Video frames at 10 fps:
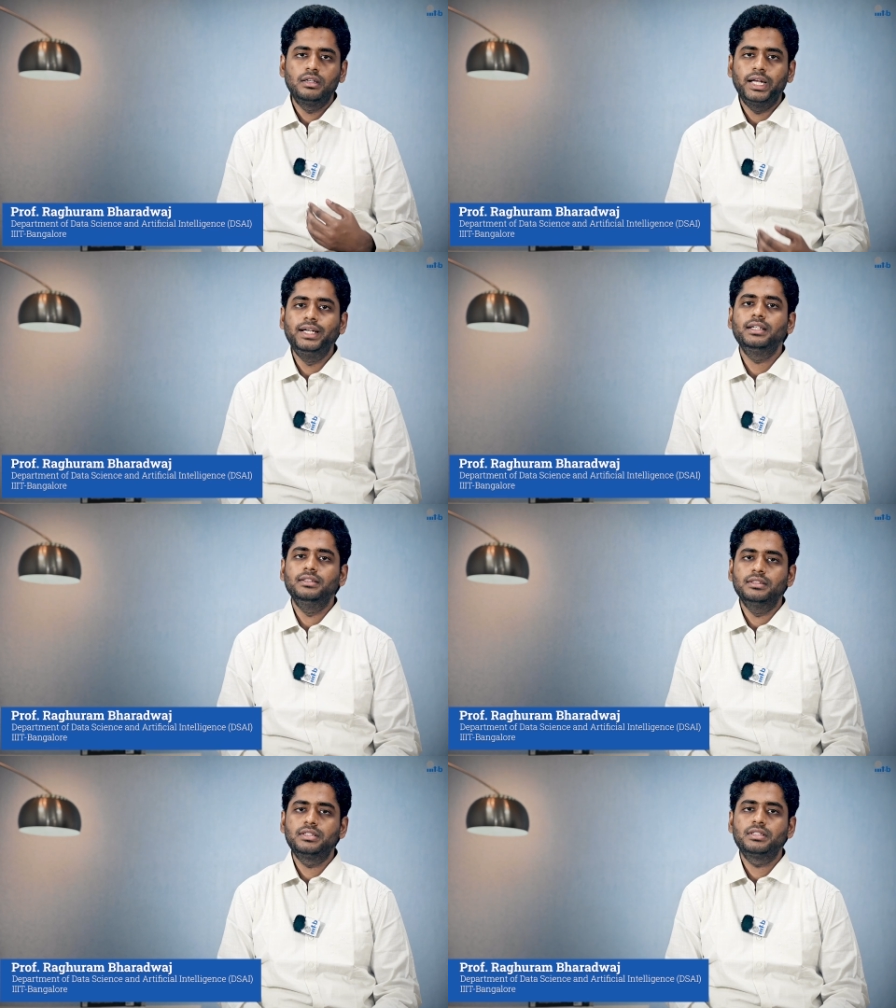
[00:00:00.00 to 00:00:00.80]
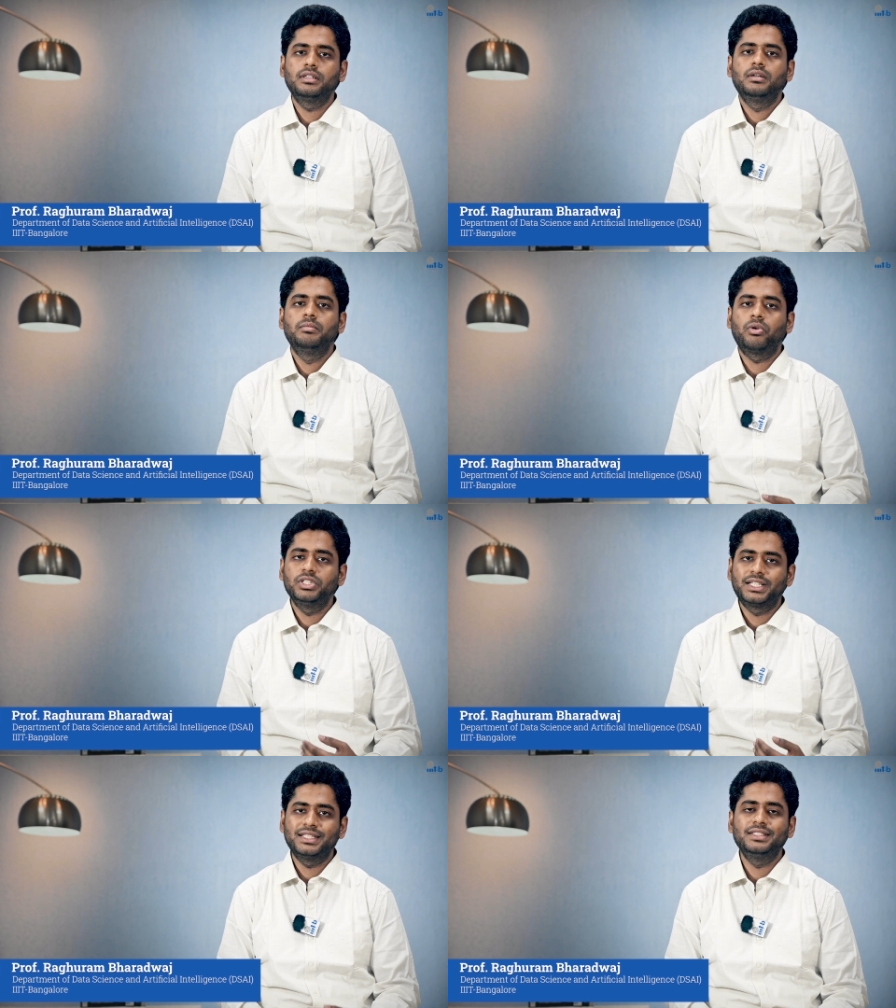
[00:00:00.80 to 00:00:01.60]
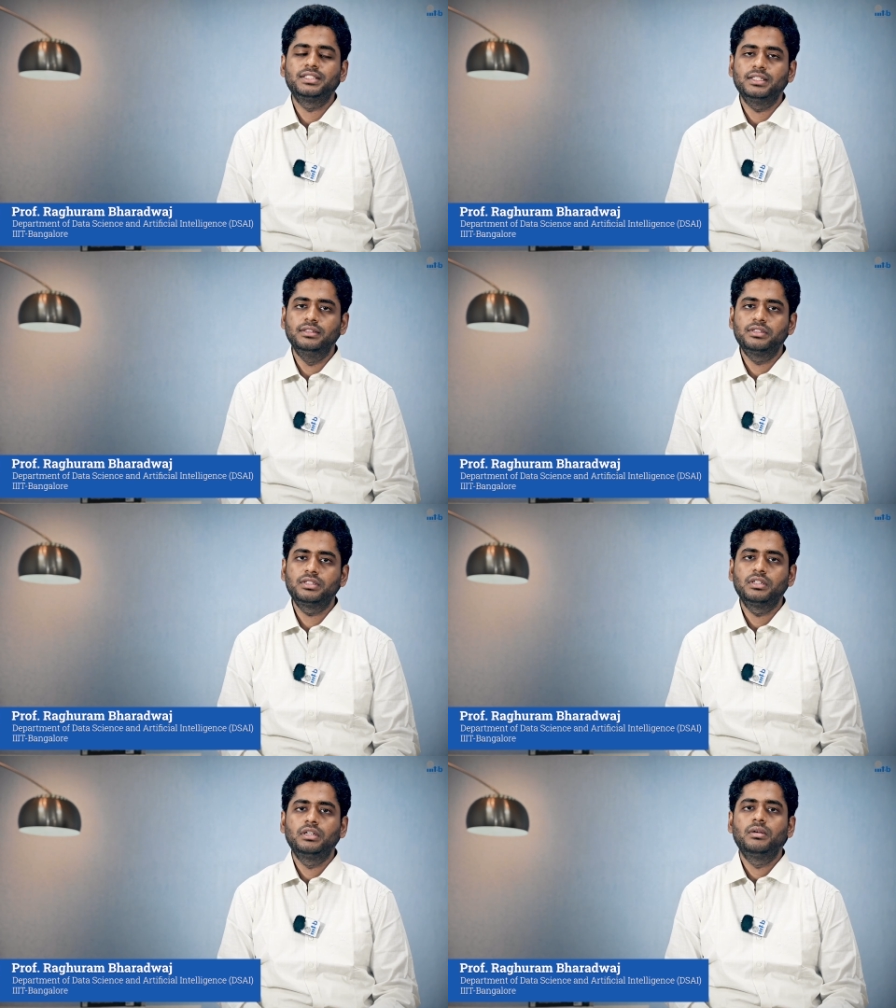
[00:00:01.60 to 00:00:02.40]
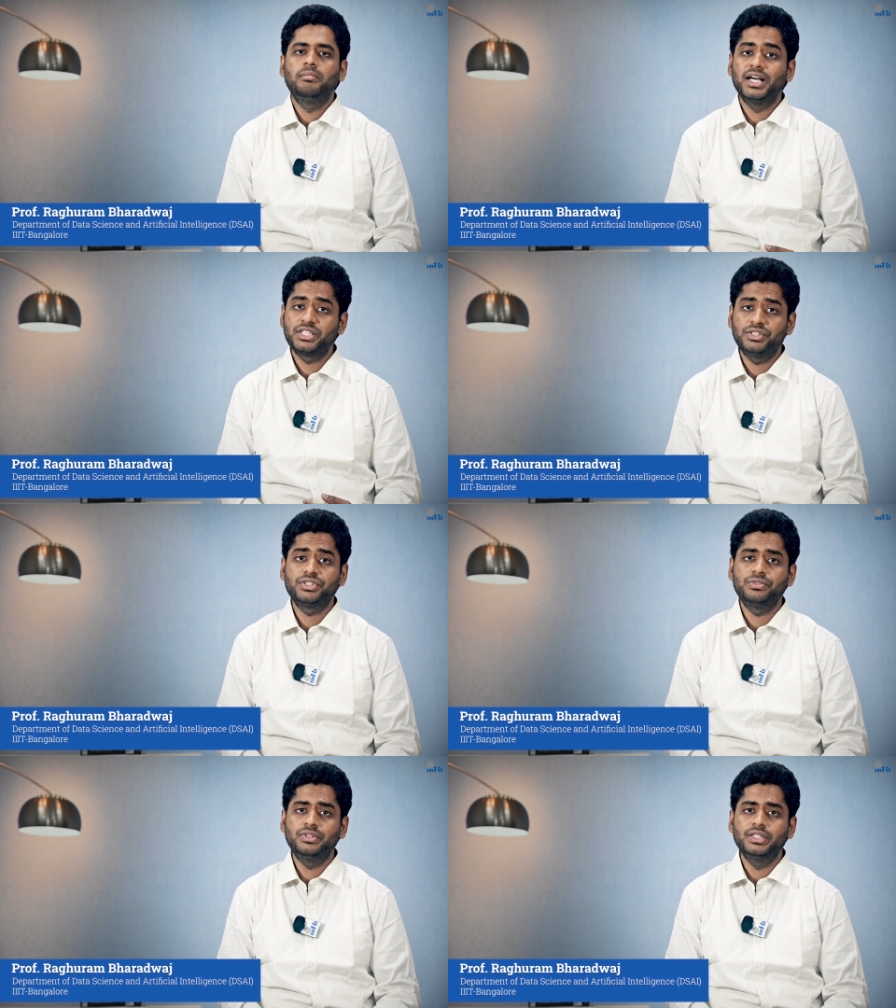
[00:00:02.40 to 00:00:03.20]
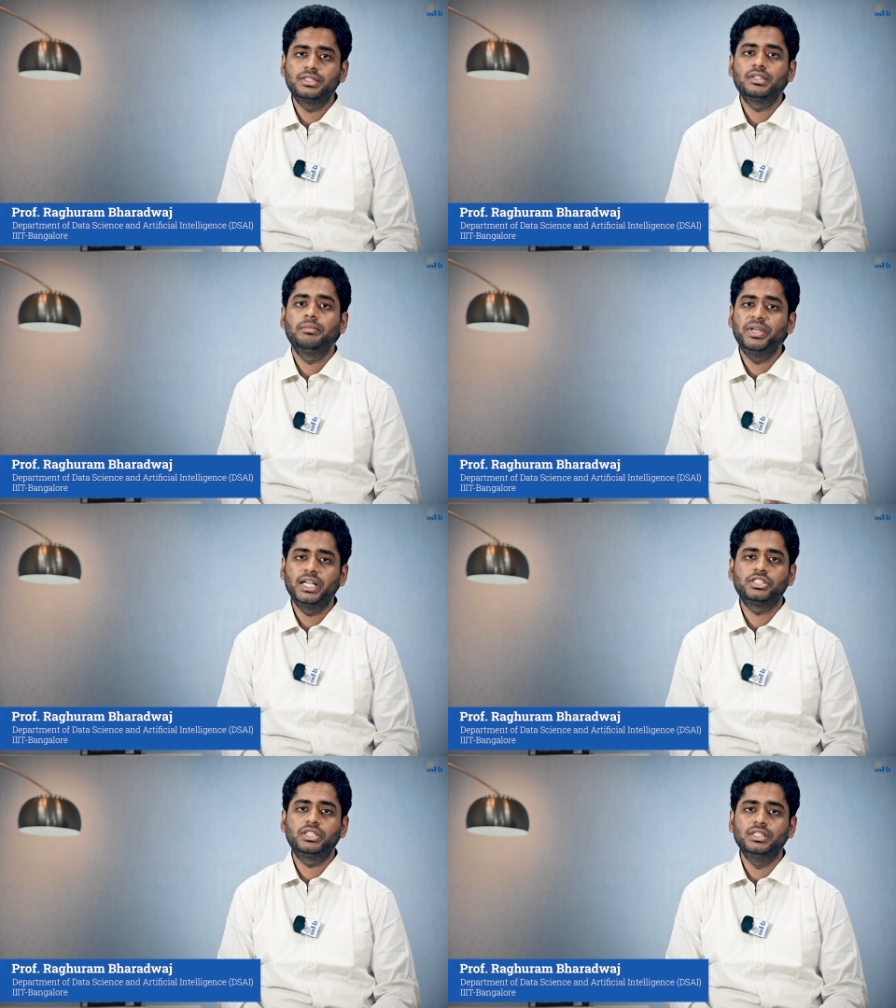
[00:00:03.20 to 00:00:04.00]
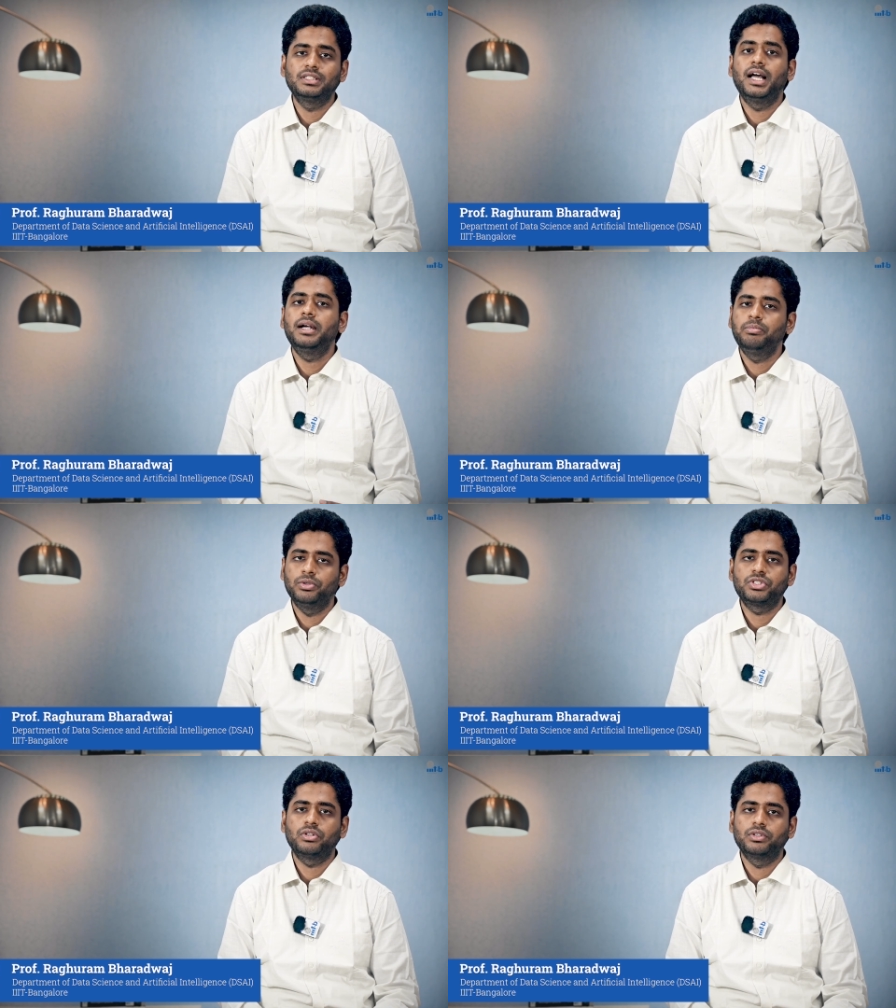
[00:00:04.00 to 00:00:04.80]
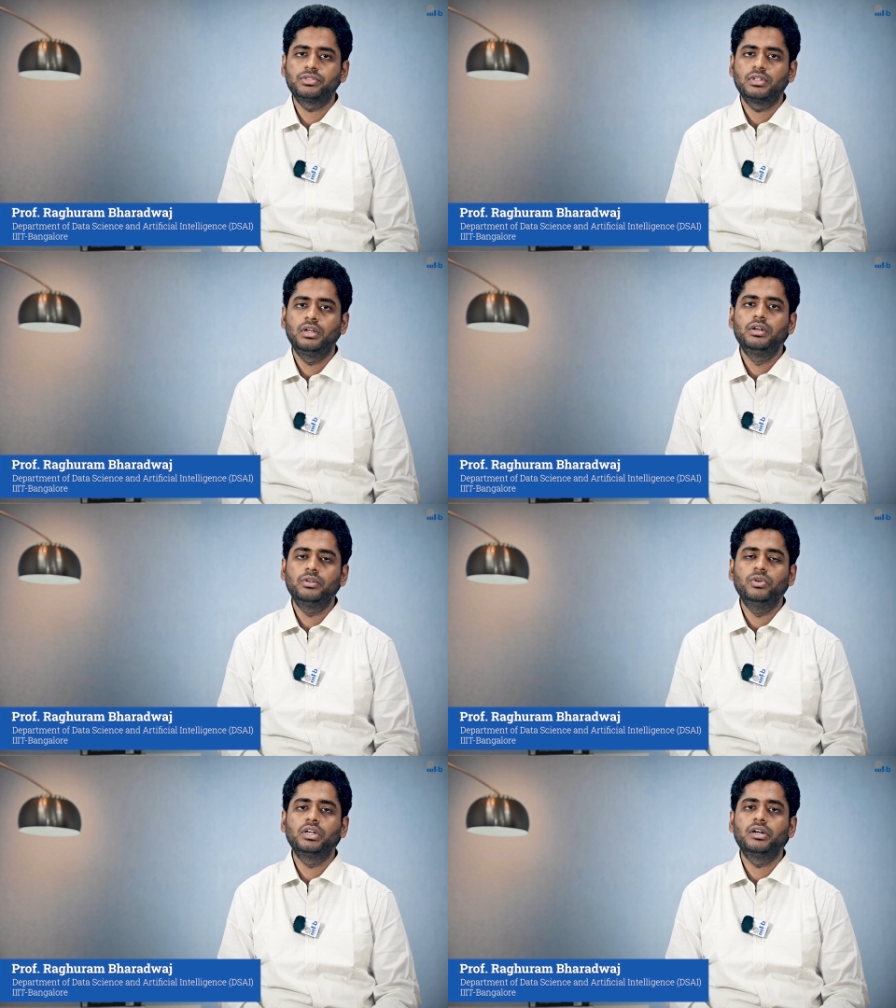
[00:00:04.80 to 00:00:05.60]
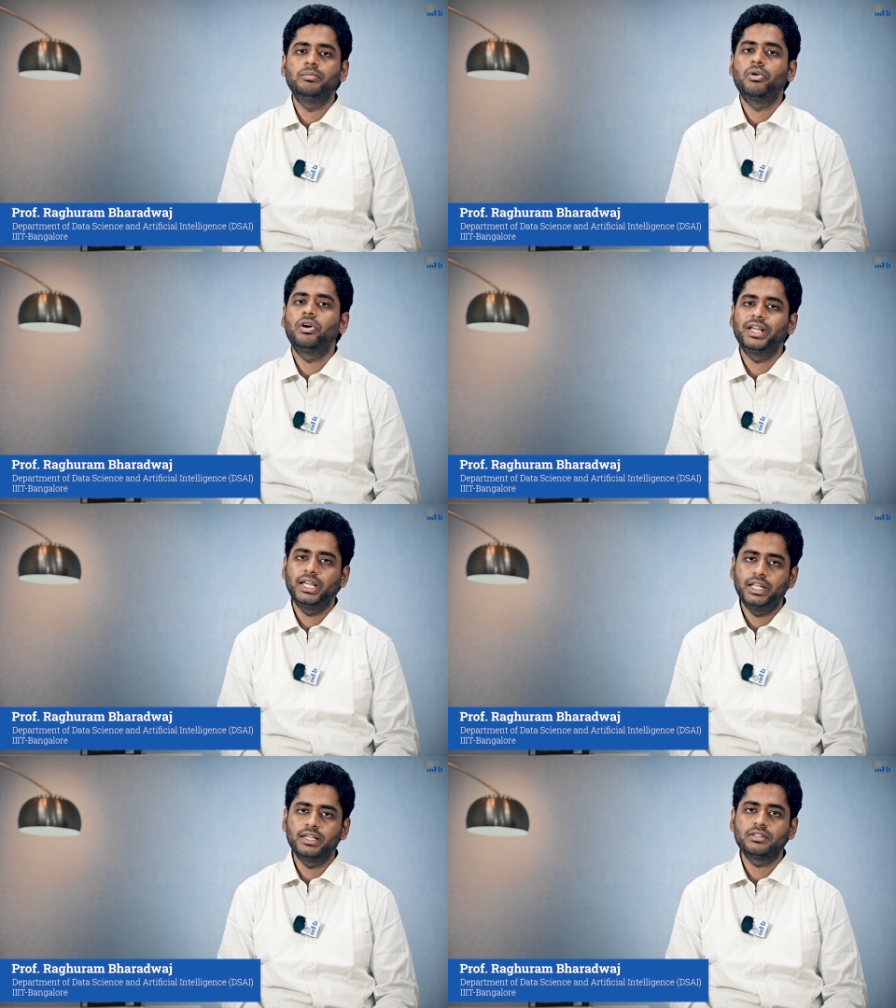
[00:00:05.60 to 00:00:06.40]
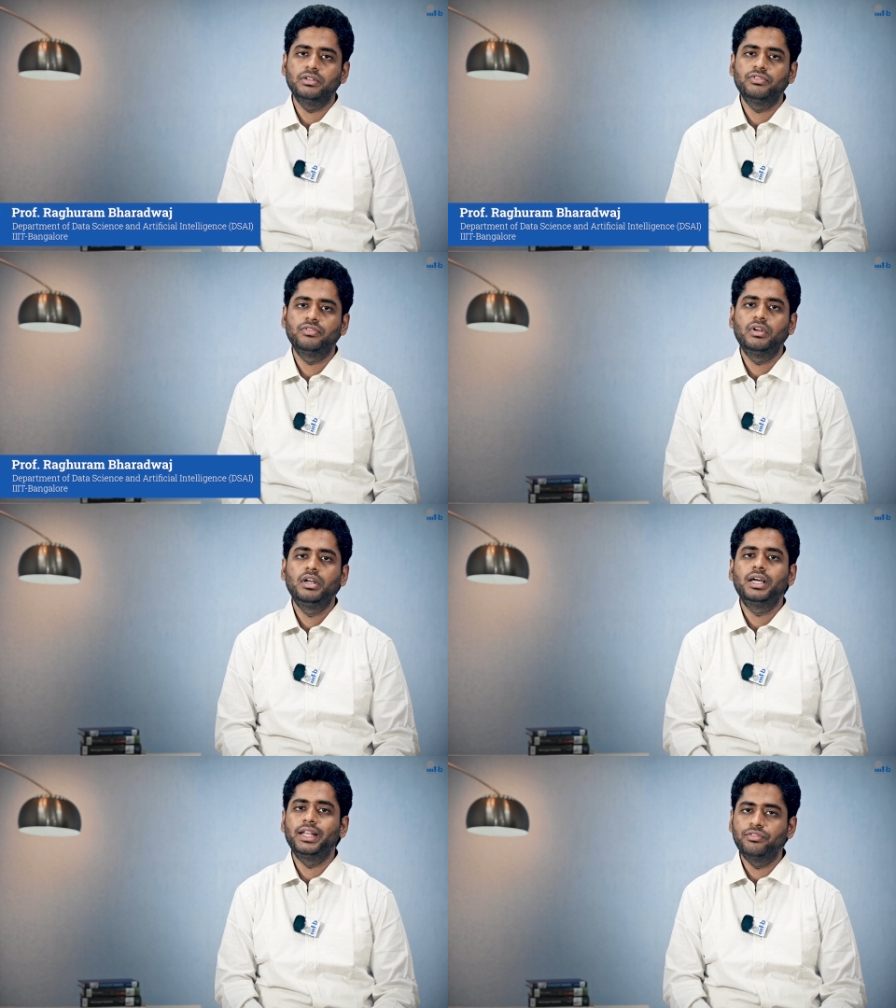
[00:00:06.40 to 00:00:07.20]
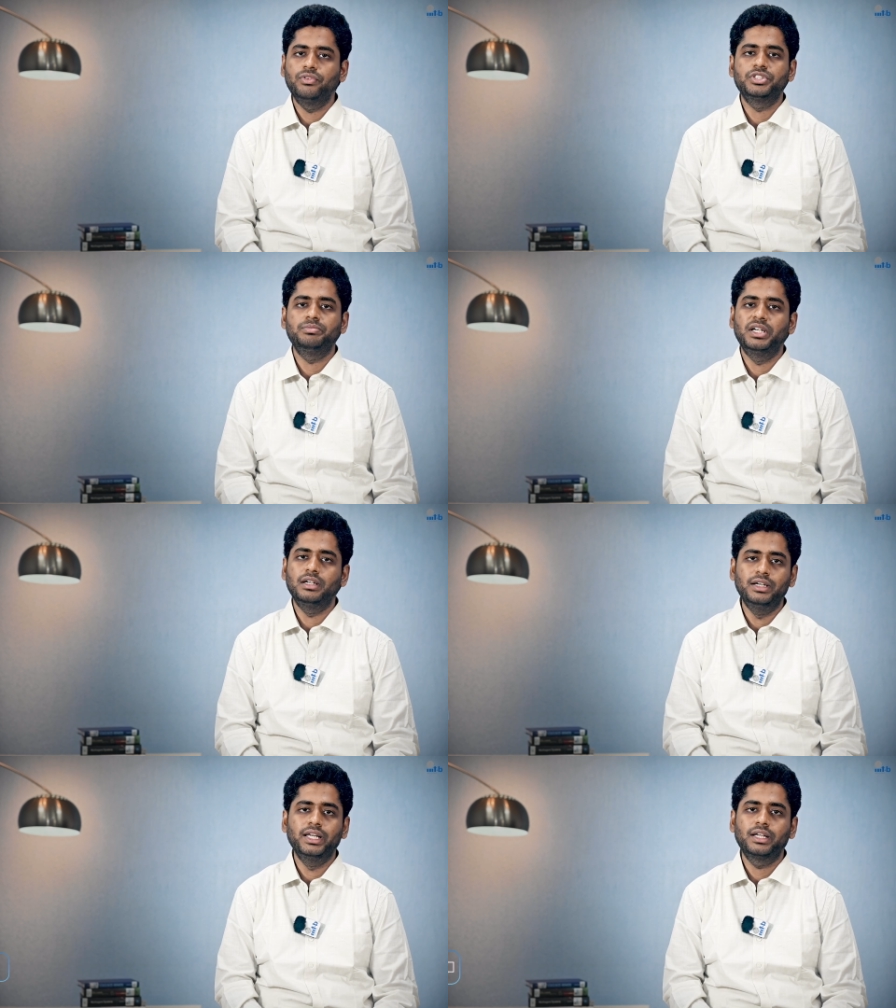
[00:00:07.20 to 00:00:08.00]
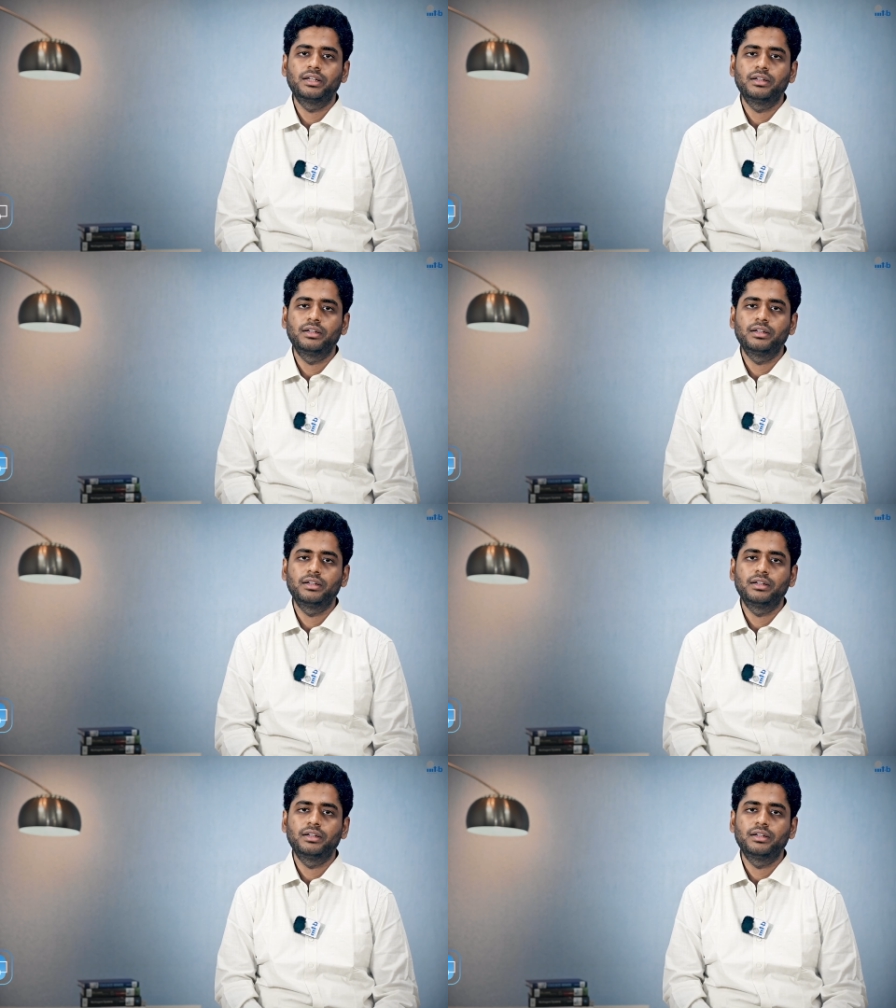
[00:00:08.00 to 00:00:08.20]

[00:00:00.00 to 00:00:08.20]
interns, project assistants, master's students, PhDs, and postdocs to work on broad areas of reinforcement learning.